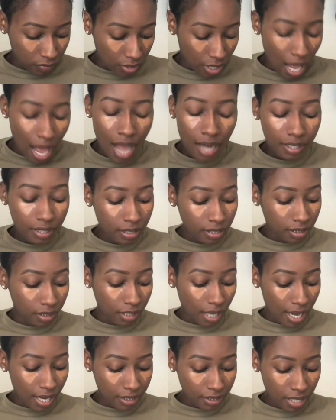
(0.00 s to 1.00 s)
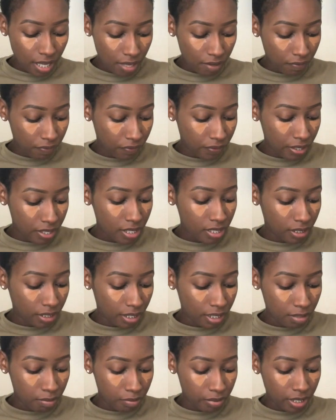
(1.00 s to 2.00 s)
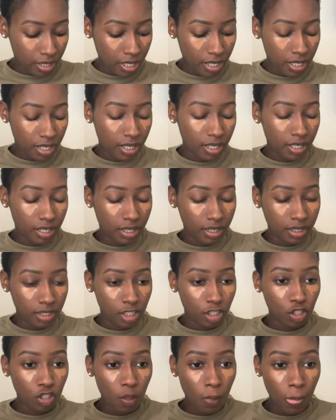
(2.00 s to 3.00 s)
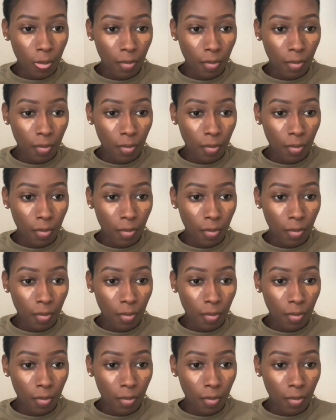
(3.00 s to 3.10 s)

I didn't like that feeling, because